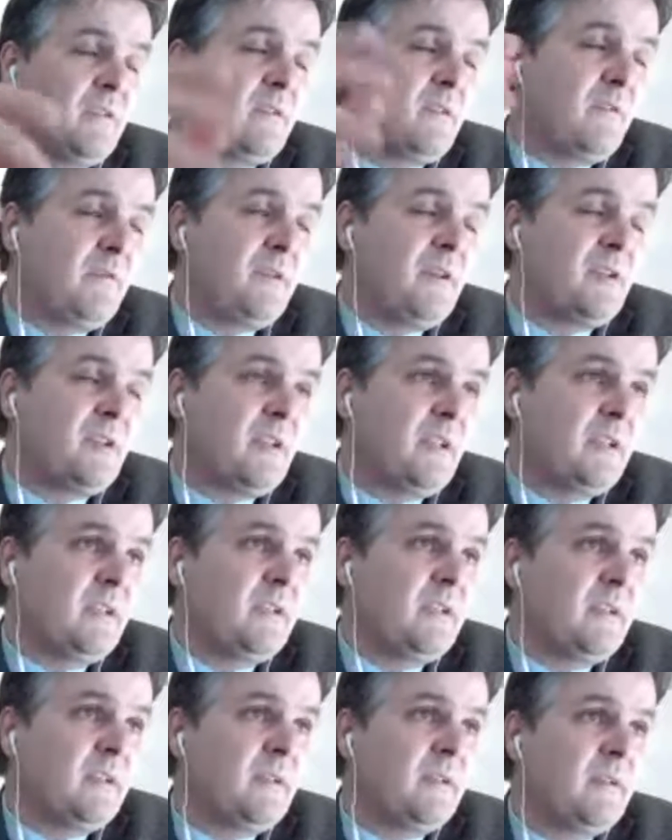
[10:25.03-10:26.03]

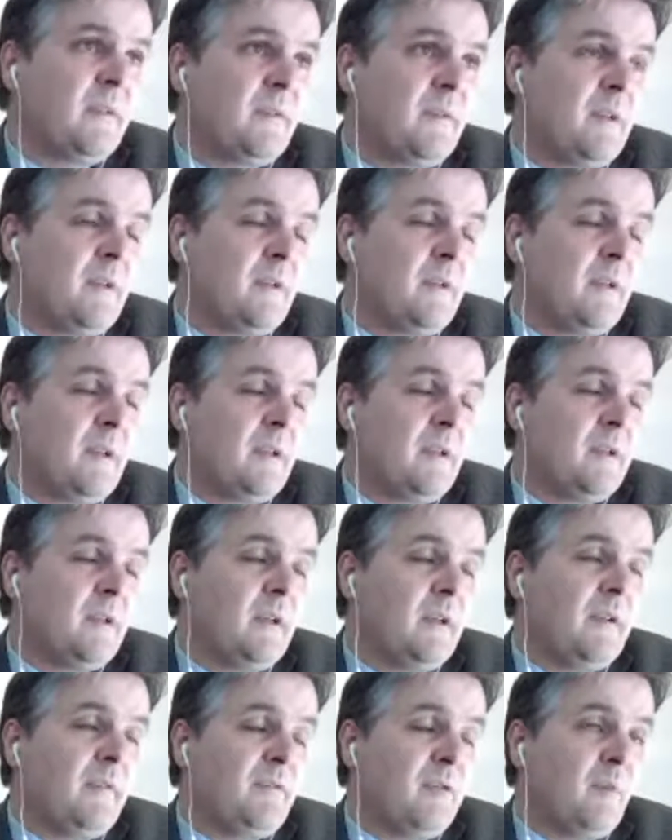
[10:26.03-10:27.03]
sufficient
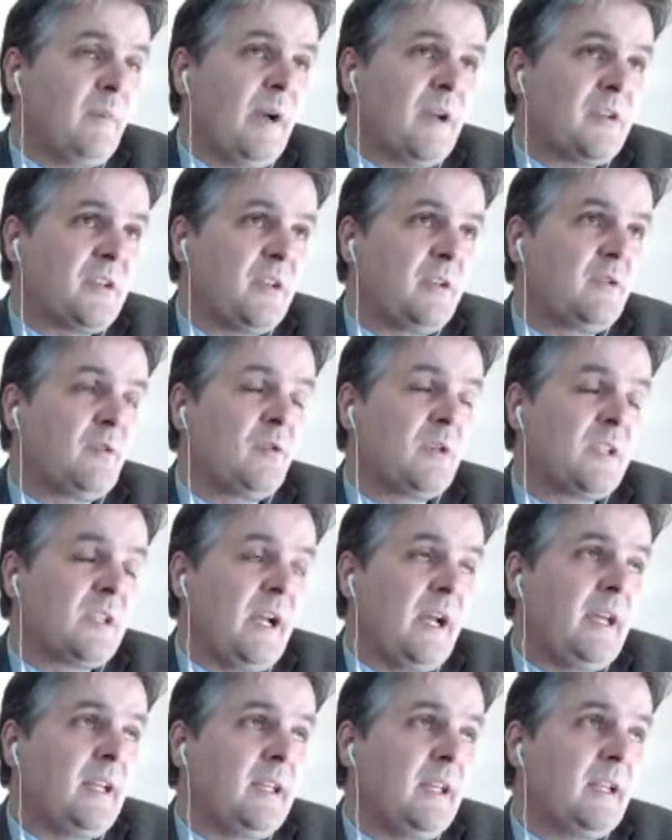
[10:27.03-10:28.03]

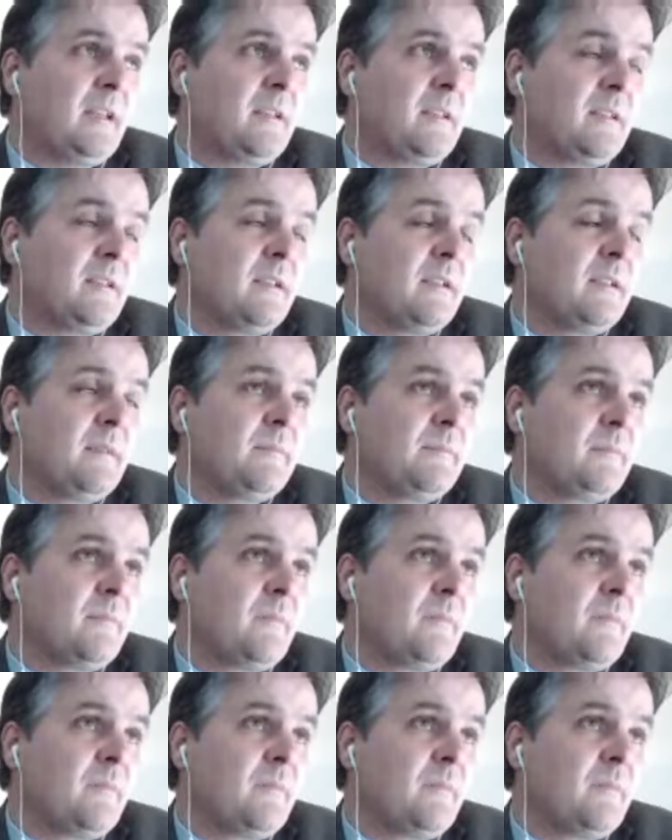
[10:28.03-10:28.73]
information to say that